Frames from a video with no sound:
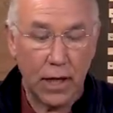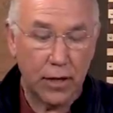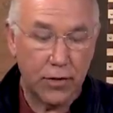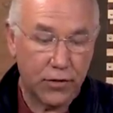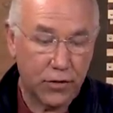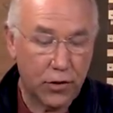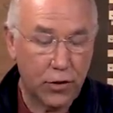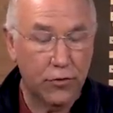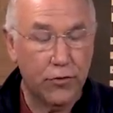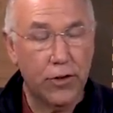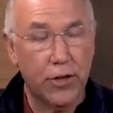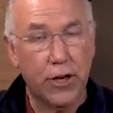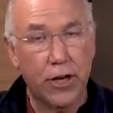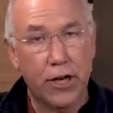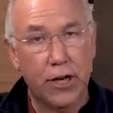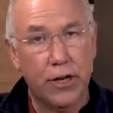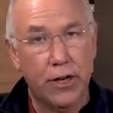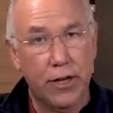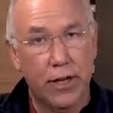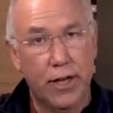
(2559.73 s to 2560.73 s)
so
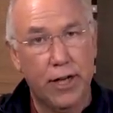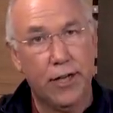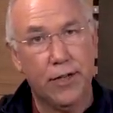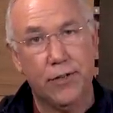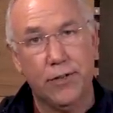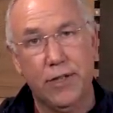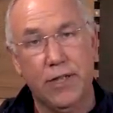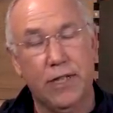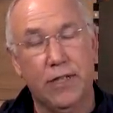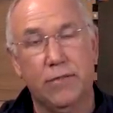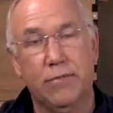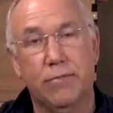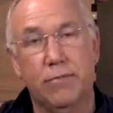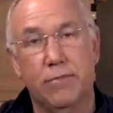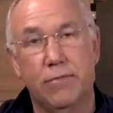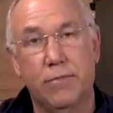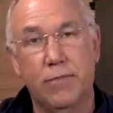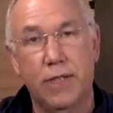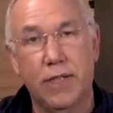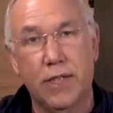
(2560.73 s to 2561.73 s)
far, I don't need them
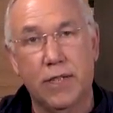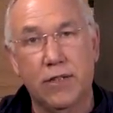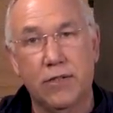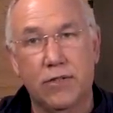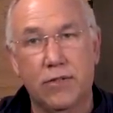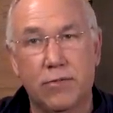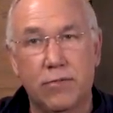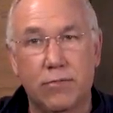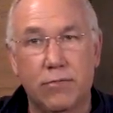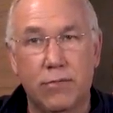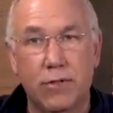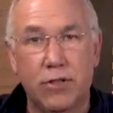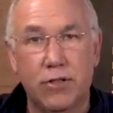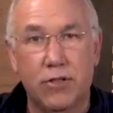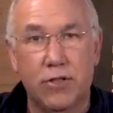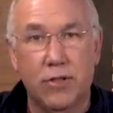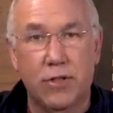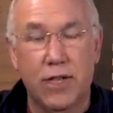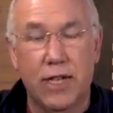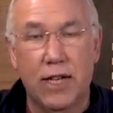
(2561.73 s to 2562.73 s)
because we
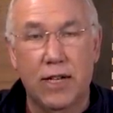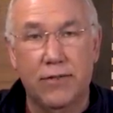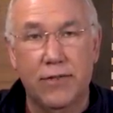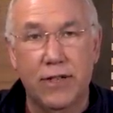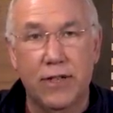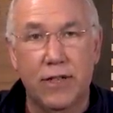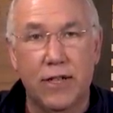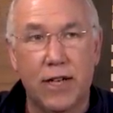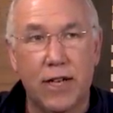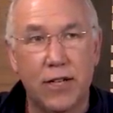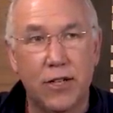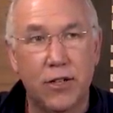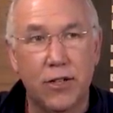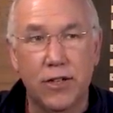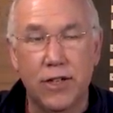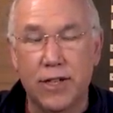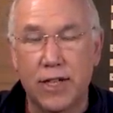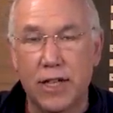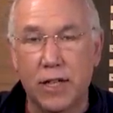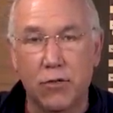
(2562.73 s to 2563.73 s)
just don't have it. I know
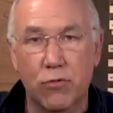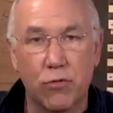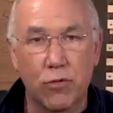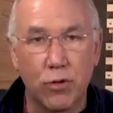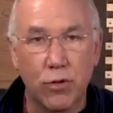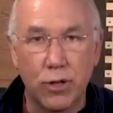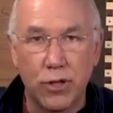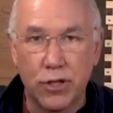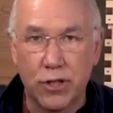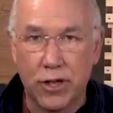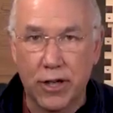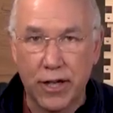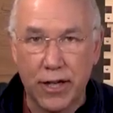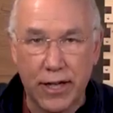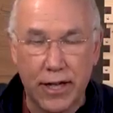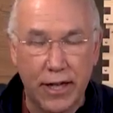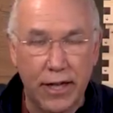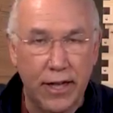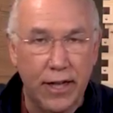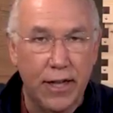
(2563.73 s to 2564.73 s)
that they can ruin your
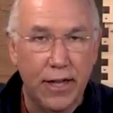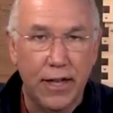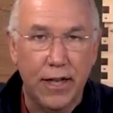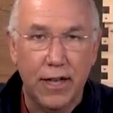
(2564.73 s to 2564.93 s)
honey.